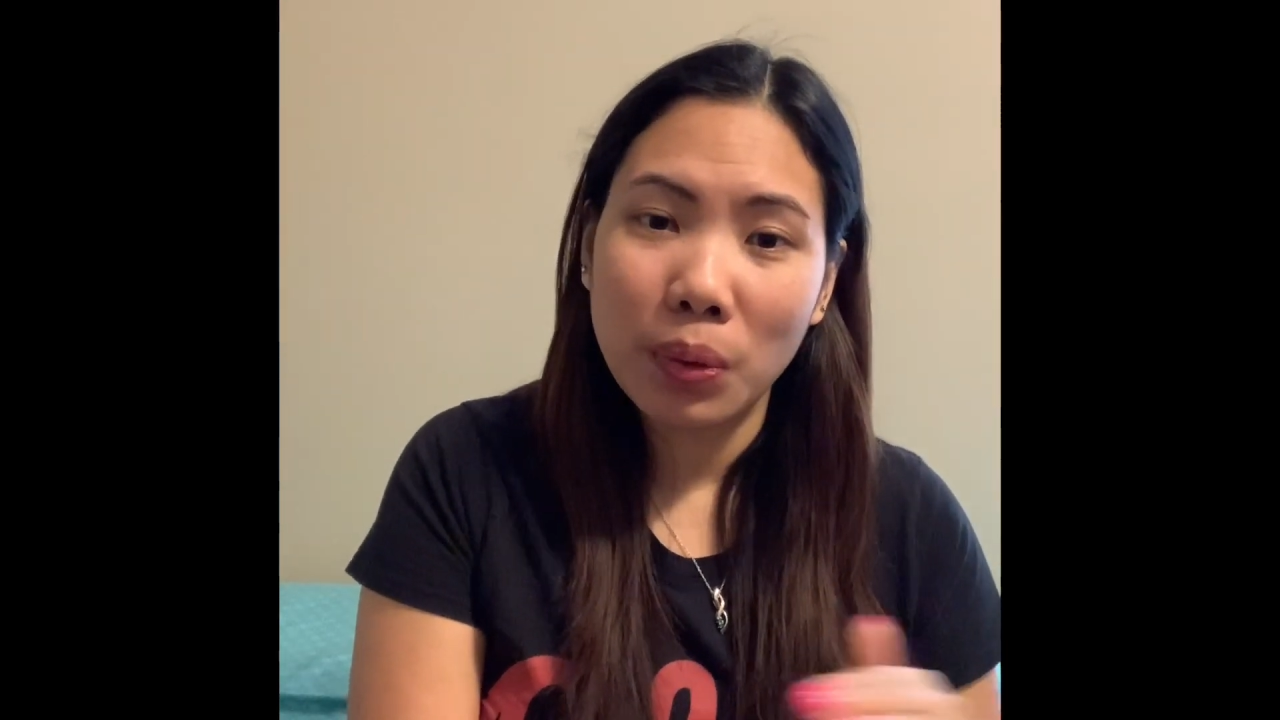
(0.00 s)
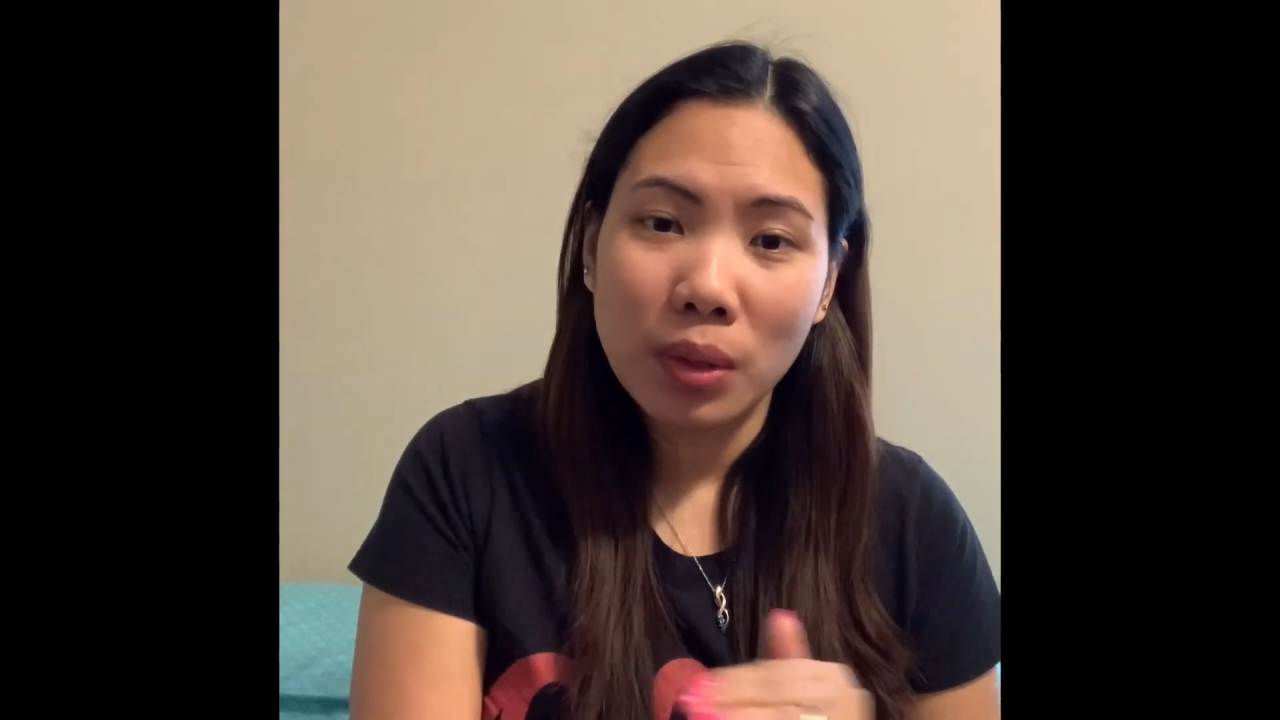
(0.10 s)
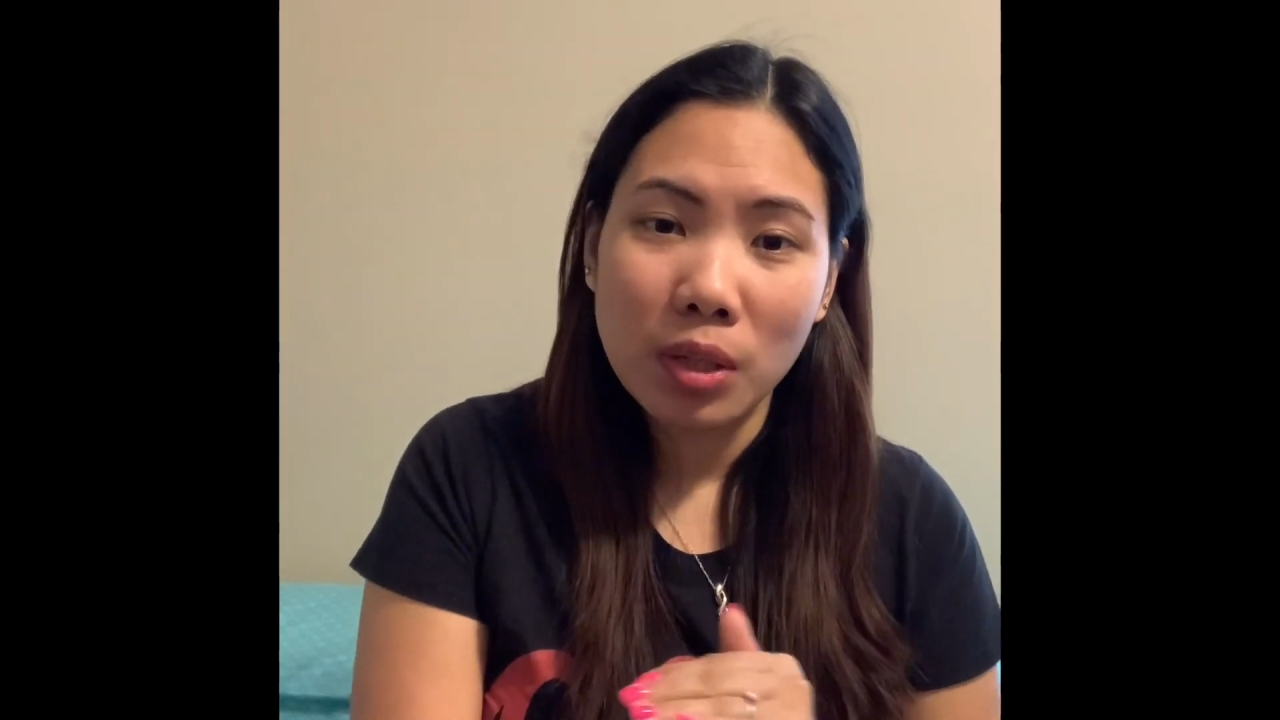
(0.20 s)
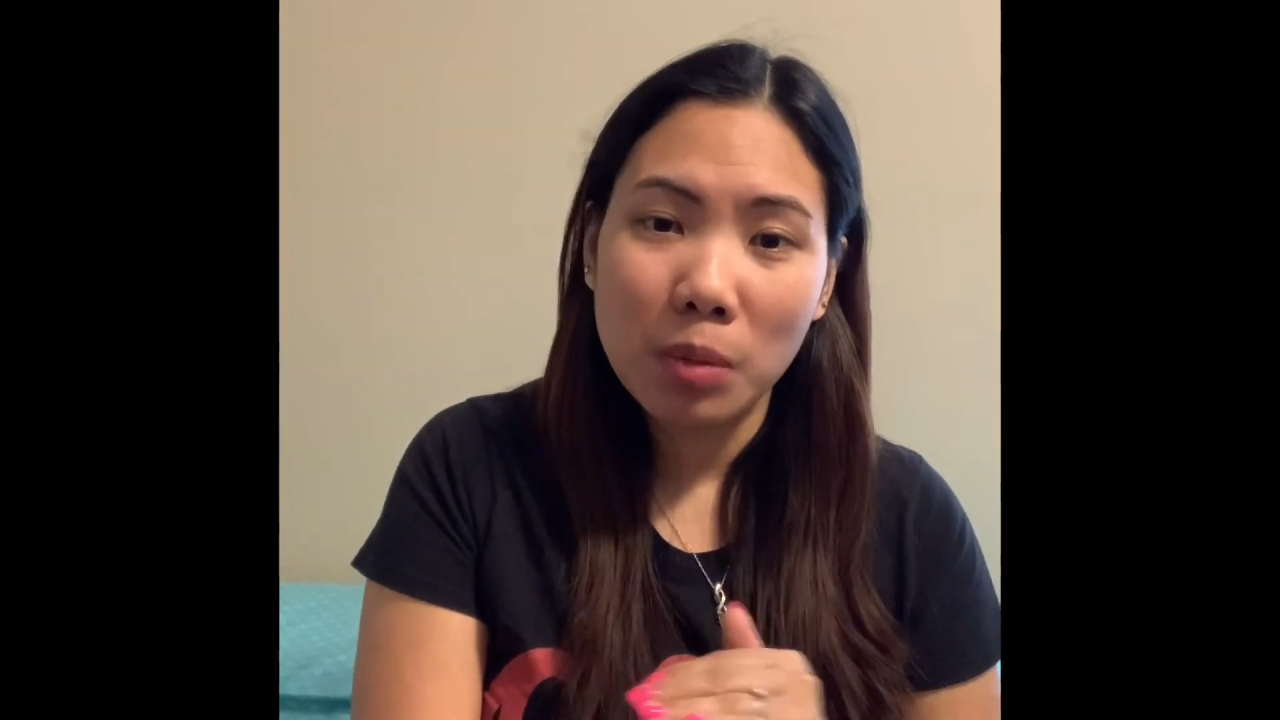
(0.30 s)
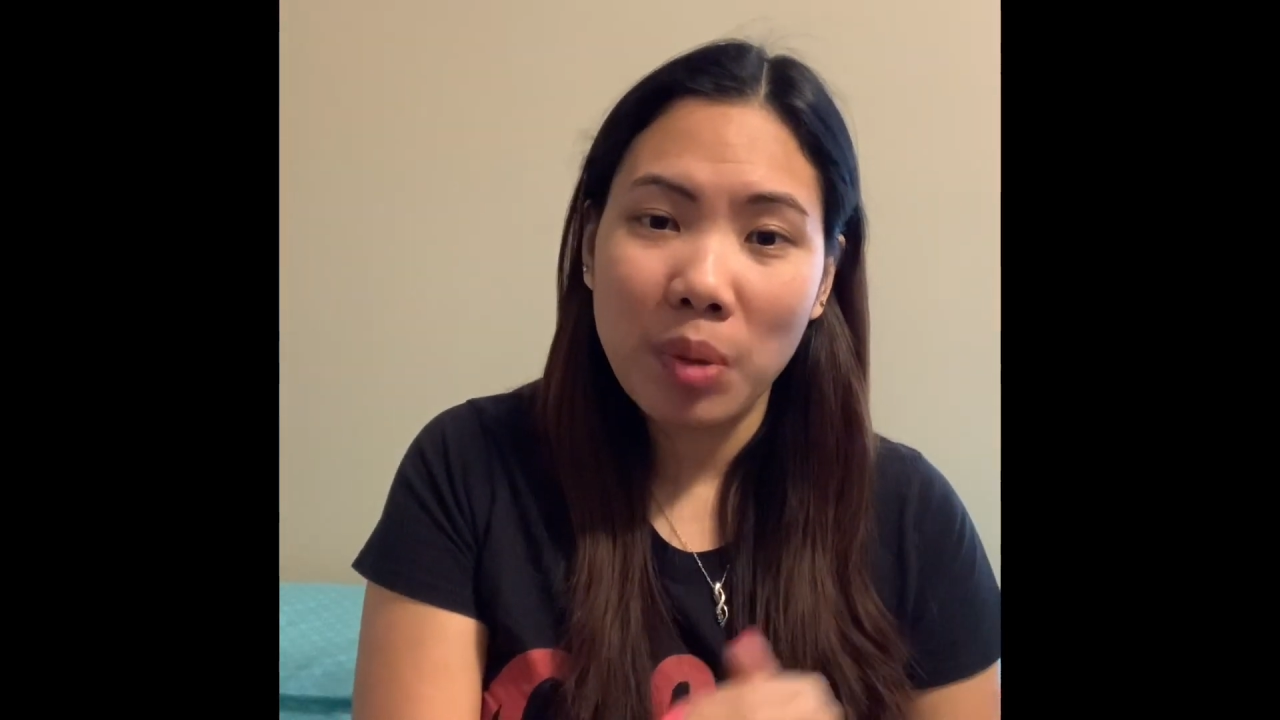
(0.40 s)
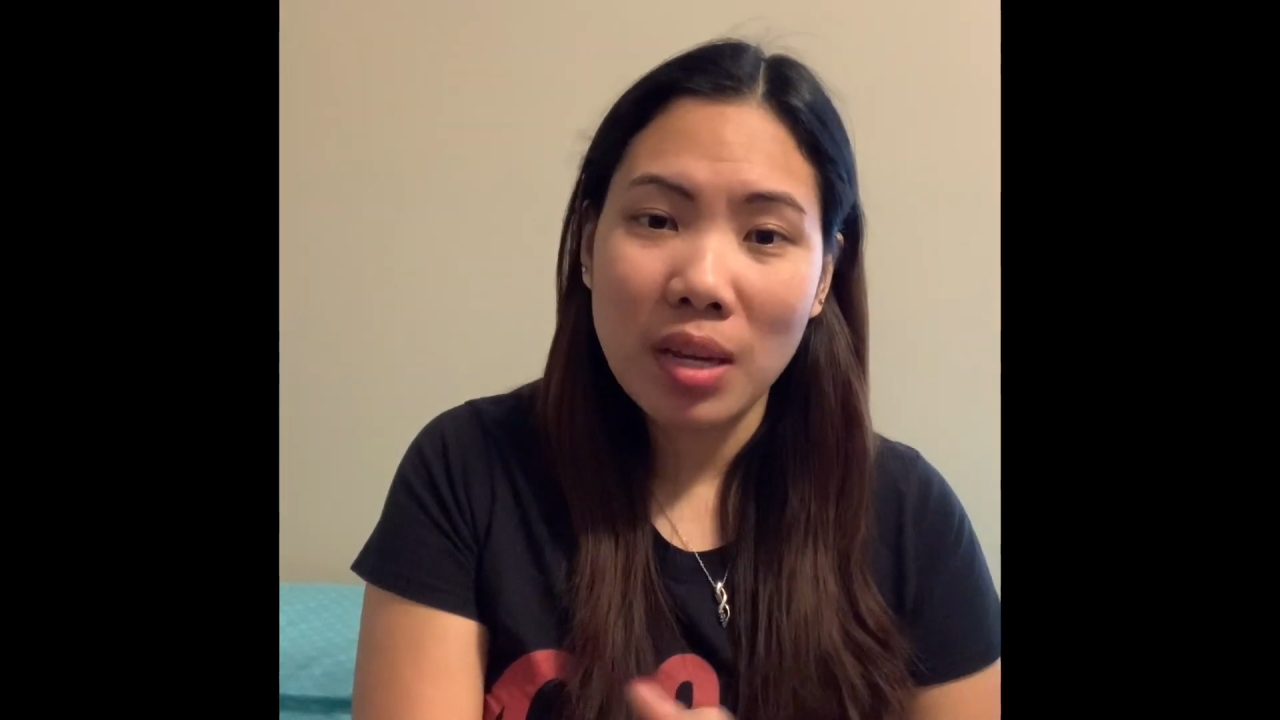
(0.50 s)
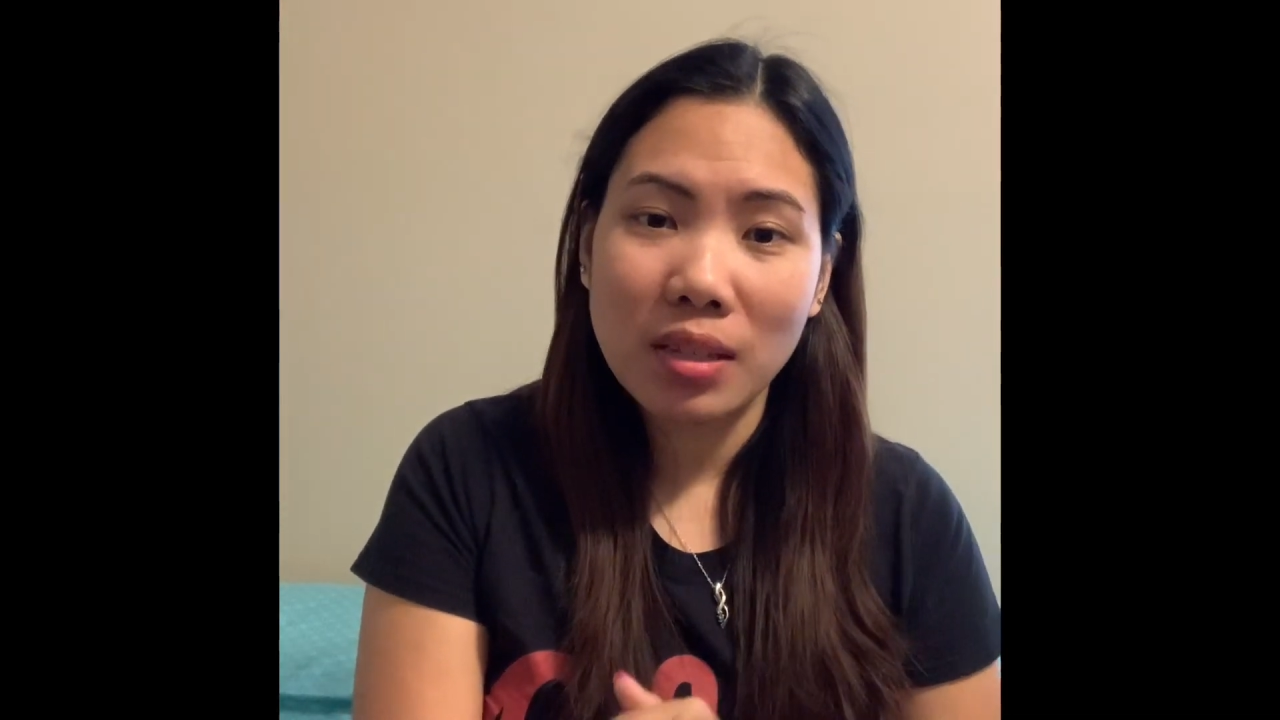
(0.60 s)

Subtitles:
speaks